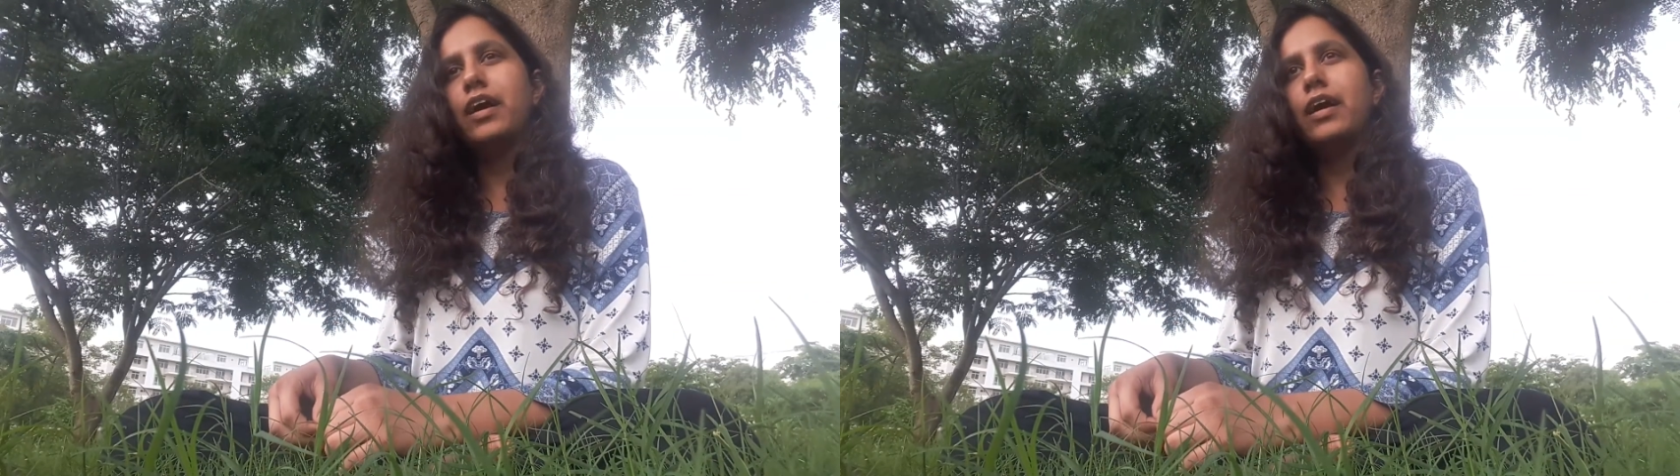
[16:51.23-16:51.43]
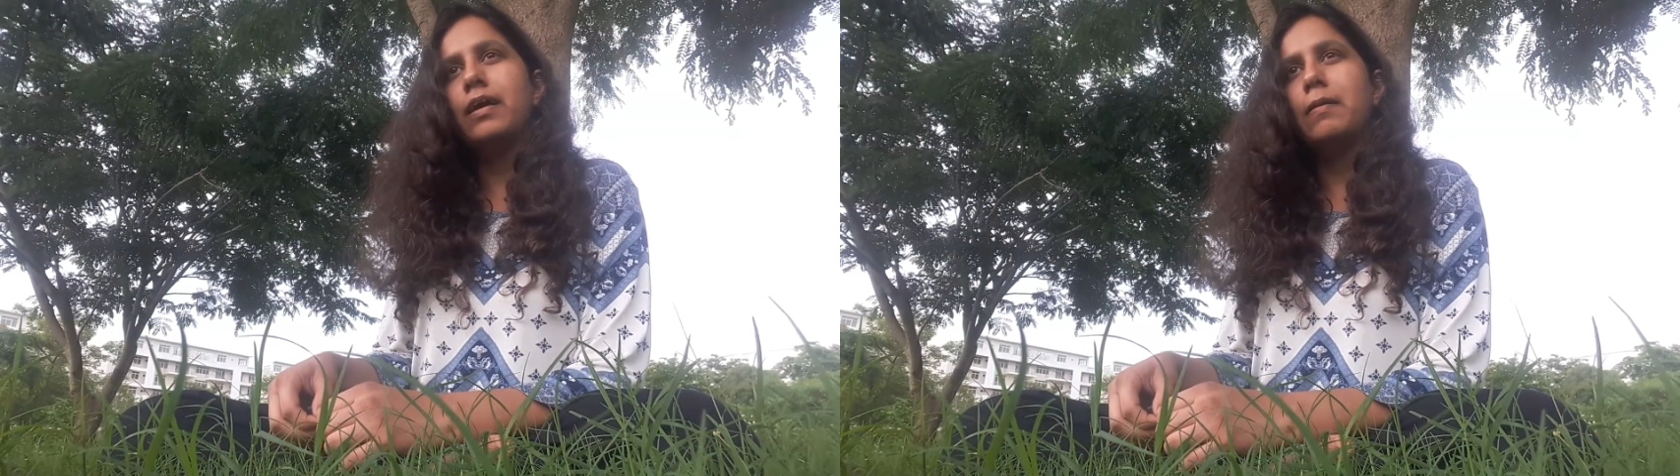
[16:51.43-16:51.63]

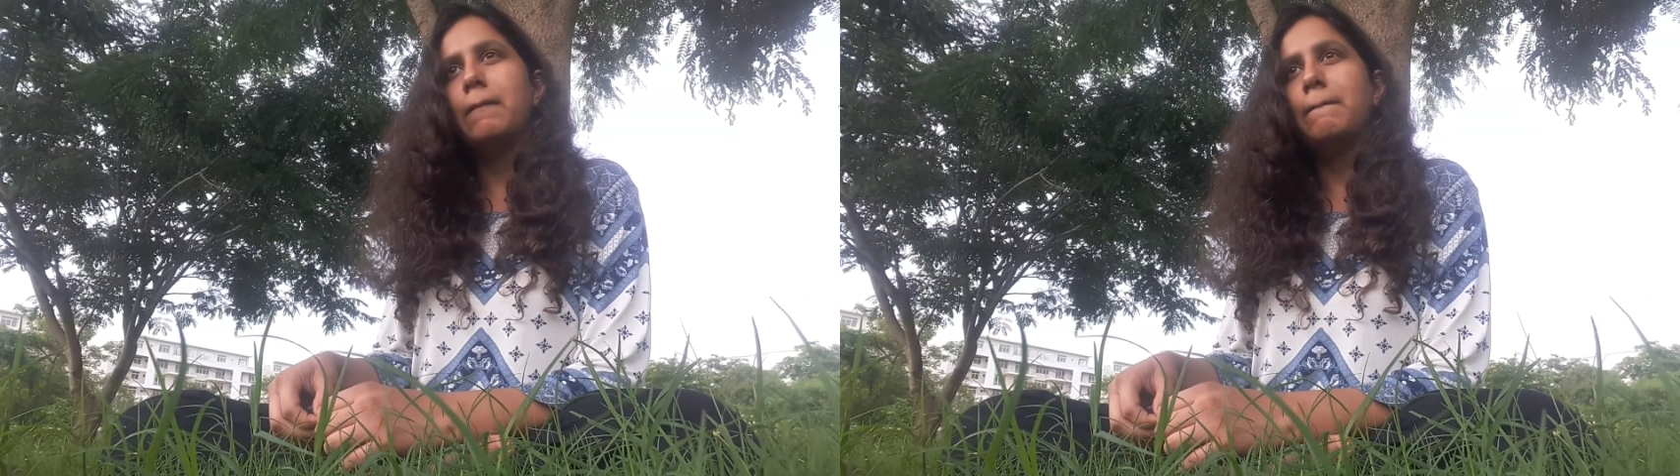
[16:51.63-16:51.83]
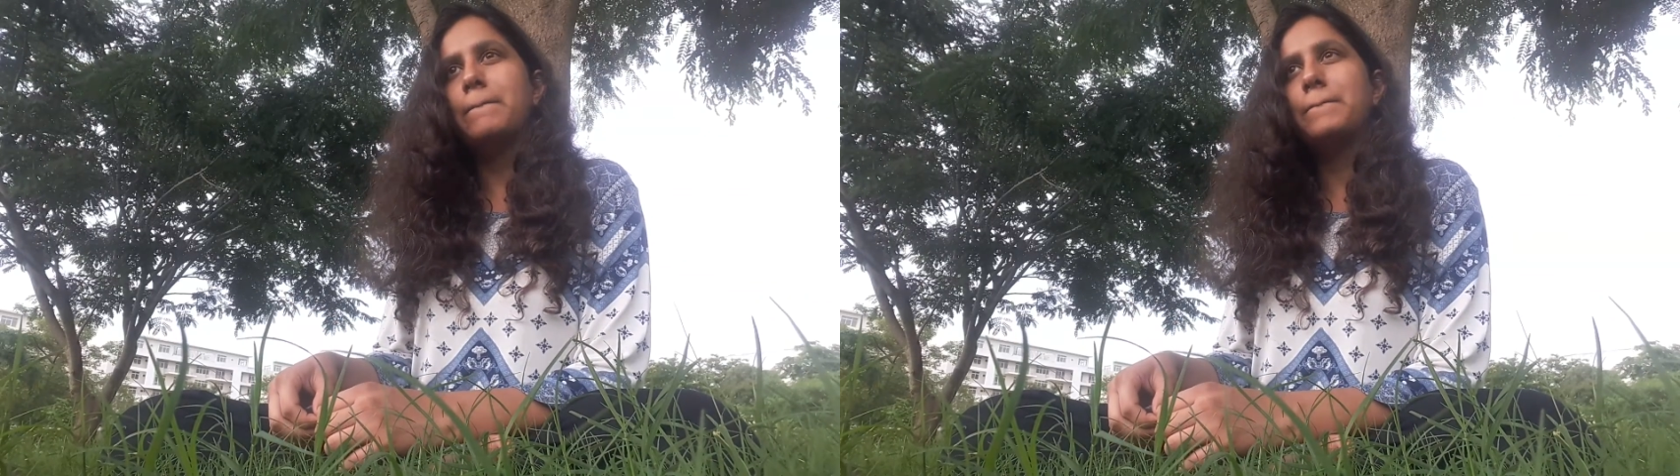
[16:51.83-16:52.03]

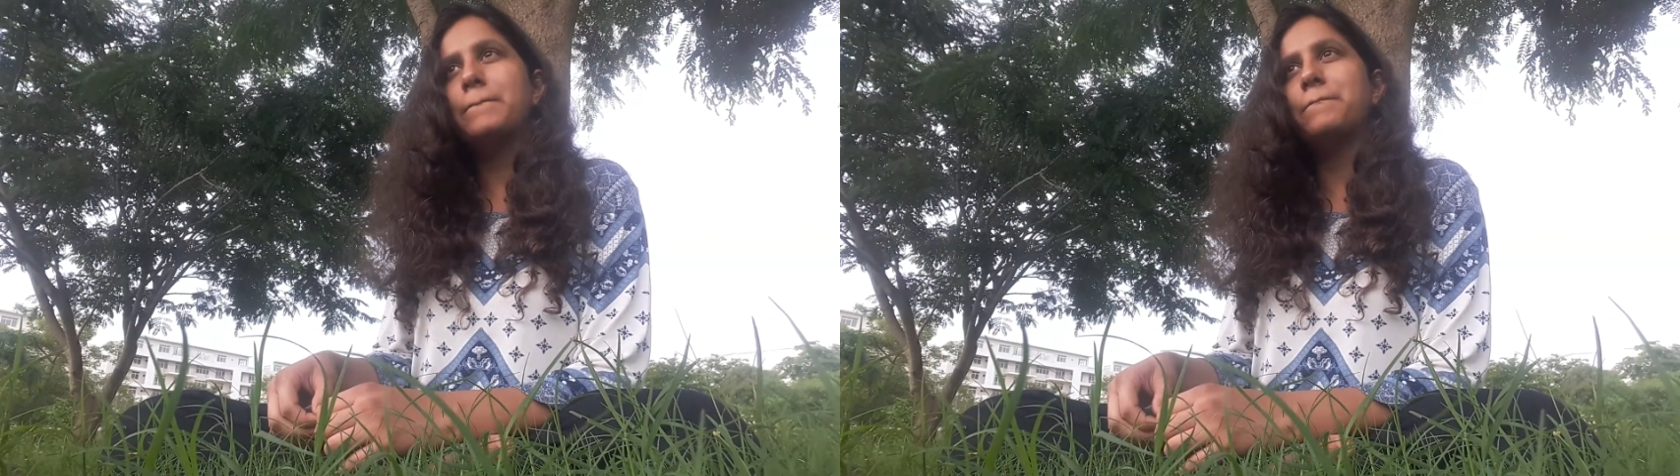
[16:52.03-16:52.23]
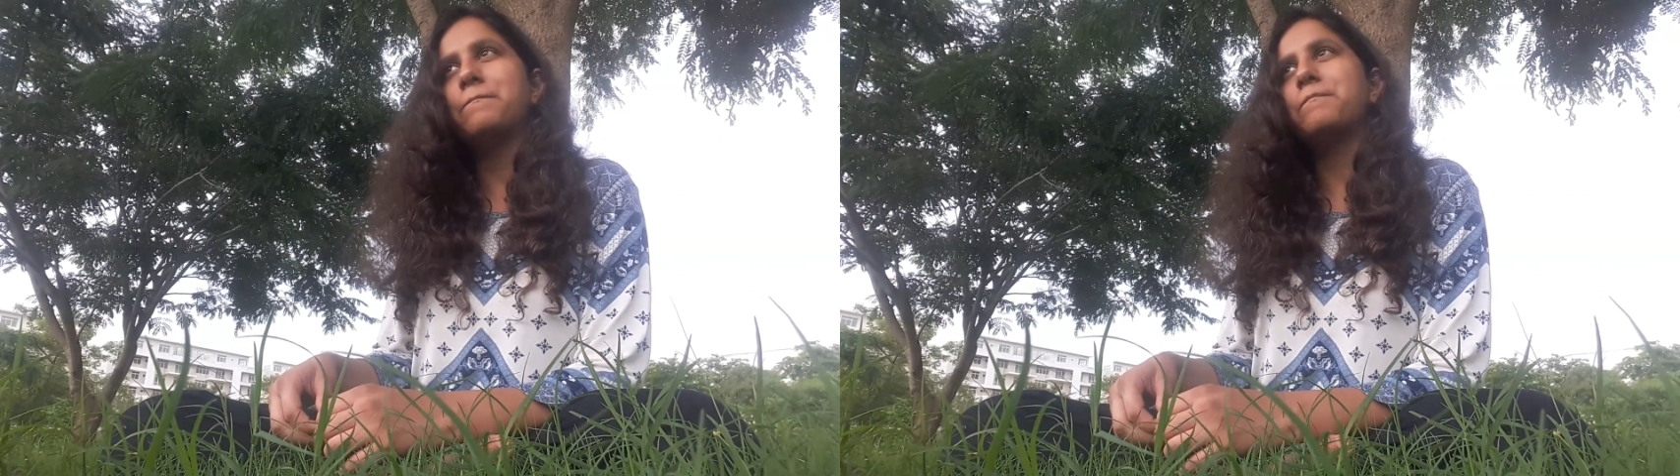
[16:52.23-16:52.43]
uh,
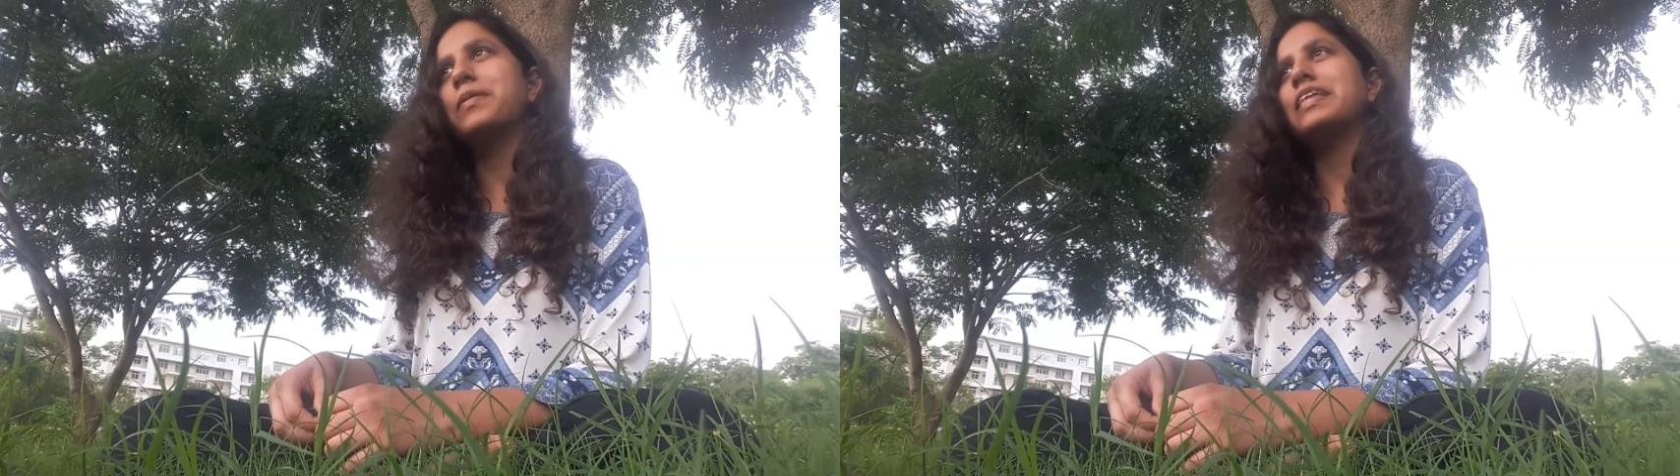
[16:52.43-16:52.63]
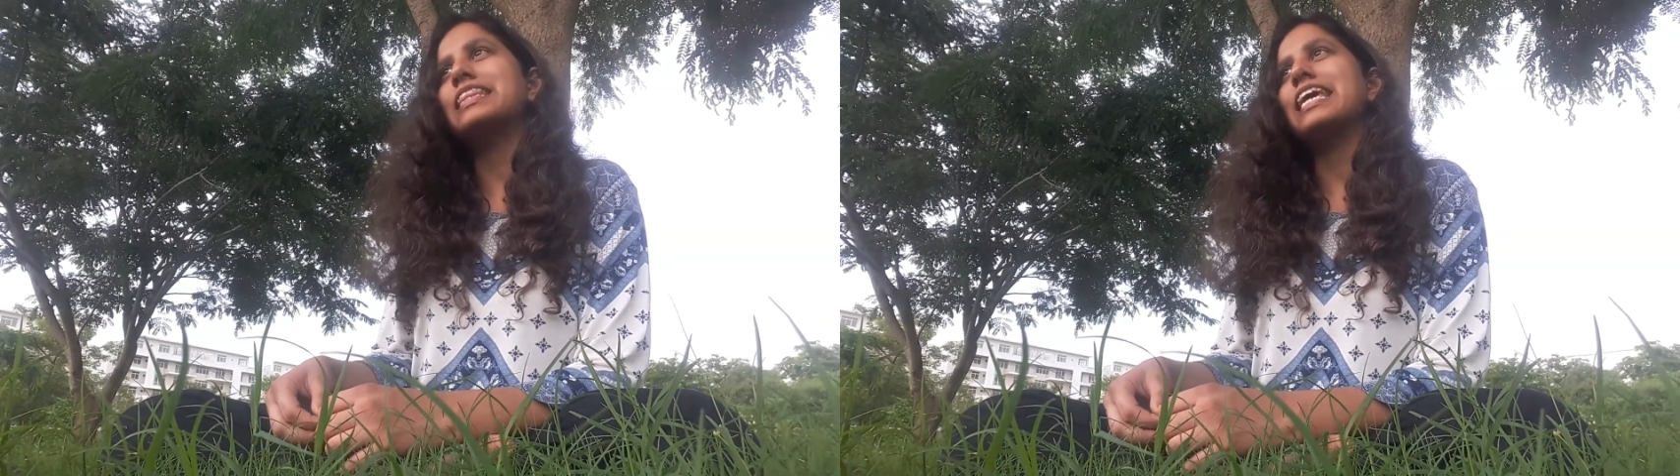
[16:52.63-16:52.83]

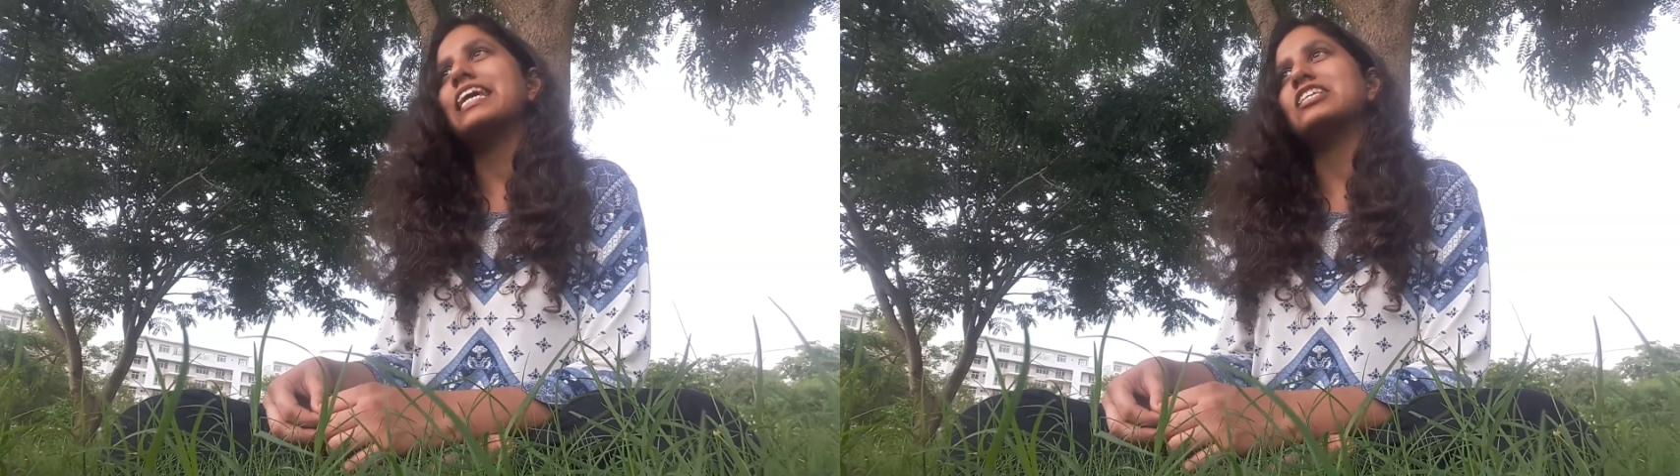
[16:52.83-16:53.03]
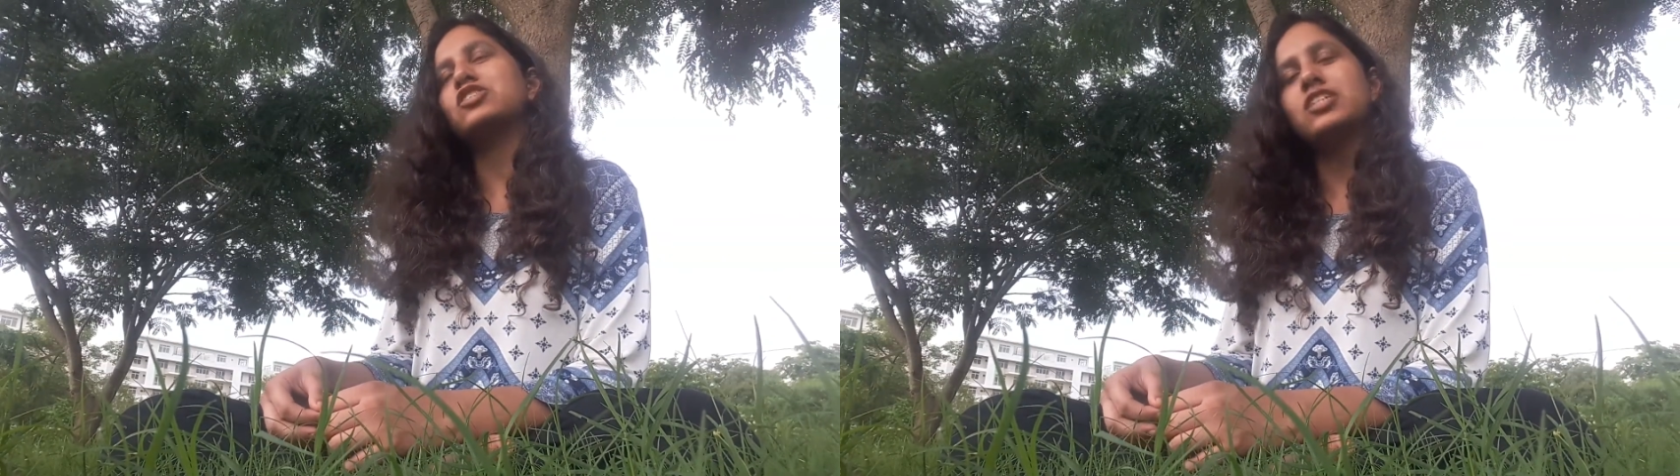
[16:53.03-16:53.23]
but they